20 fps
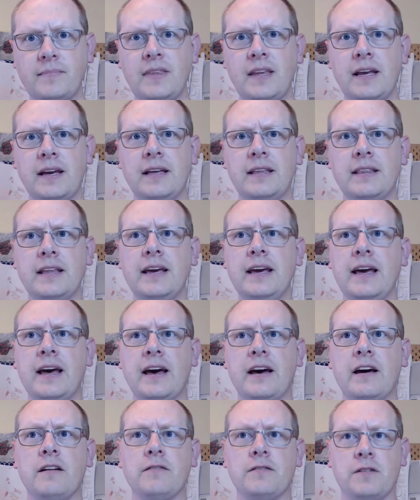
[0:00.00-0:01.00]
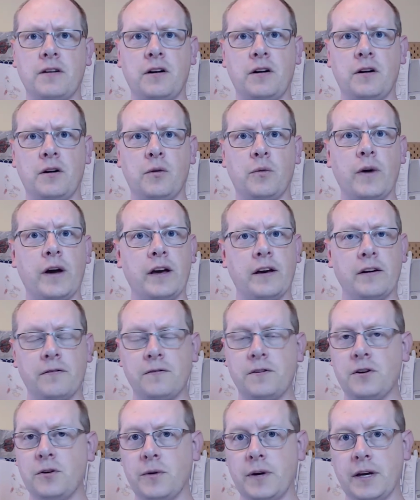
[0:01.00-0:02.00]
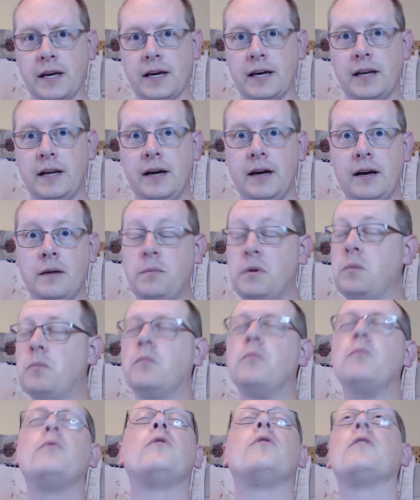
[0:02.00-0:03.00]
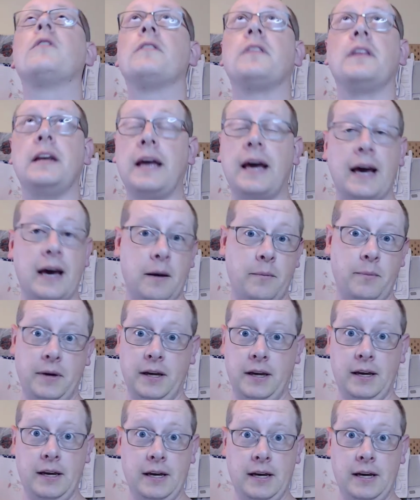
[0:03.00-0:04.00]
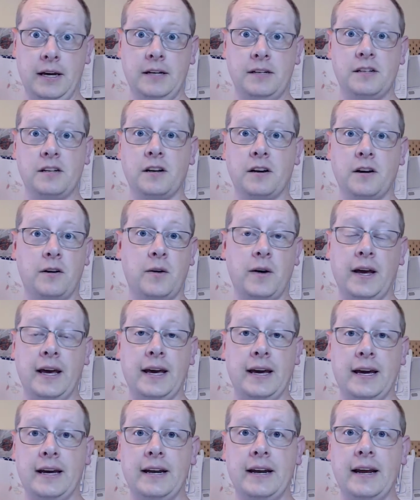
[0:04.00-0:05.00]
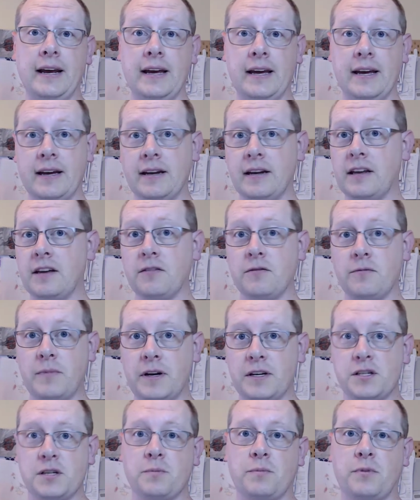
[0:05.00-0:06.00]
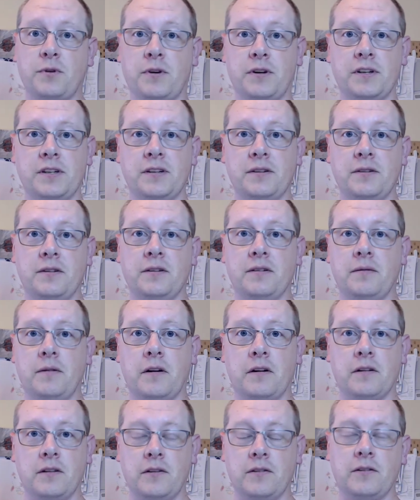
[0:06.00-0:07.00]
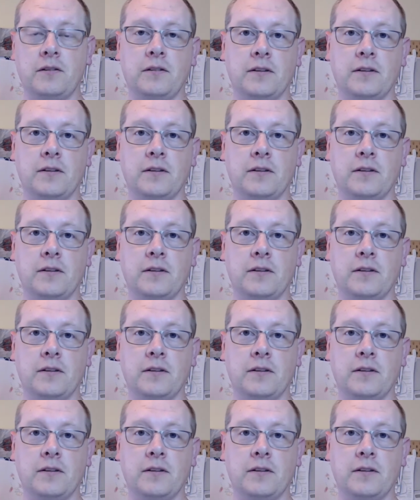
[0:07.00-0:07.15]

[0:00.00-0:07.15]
and they have a way of doing it. Be more than happy to go ahead and give my support to our local